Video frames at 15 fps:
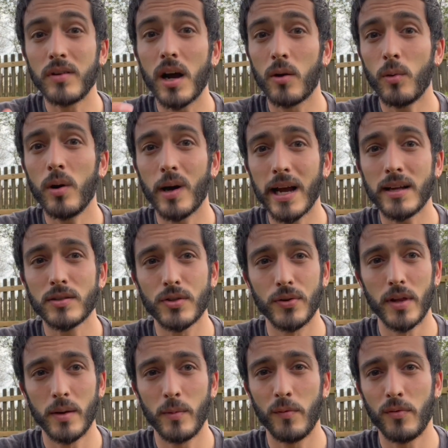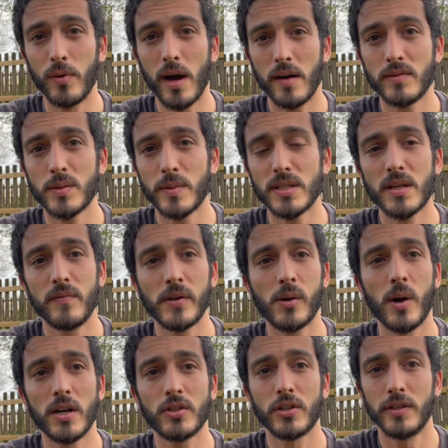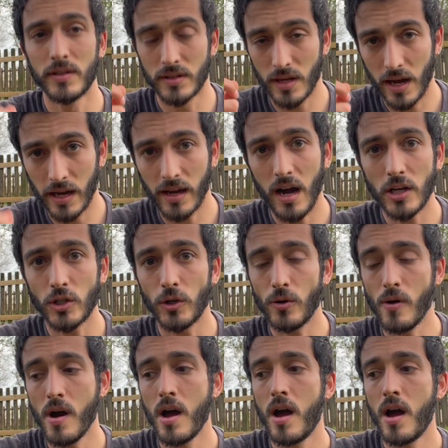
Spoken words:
I will answer them. If you have specific questions, I got you.